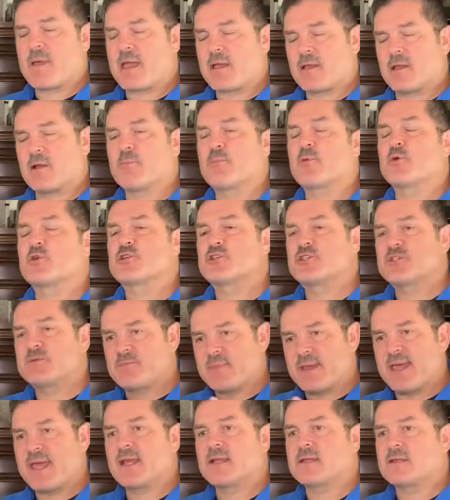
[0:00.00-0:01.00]
a
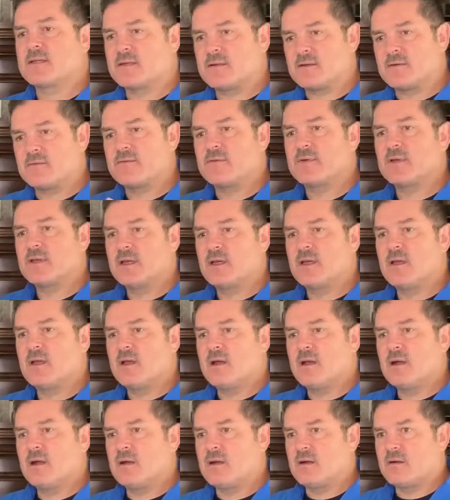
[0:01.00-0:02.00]
perspective
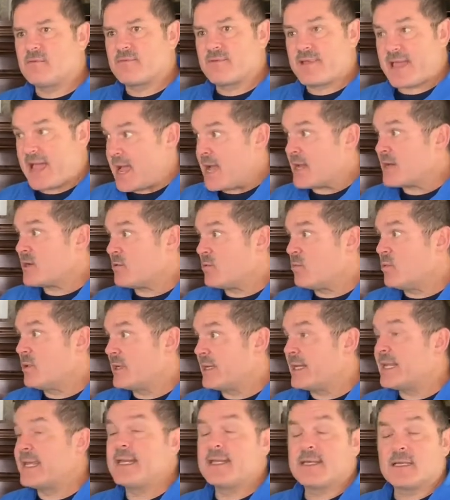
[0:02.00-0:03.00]
of kind of what
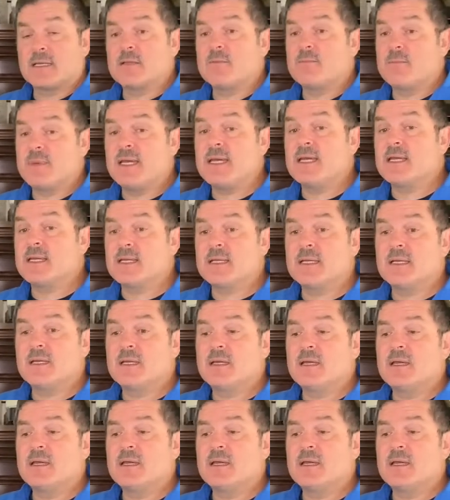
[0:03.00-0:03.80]
needed to be.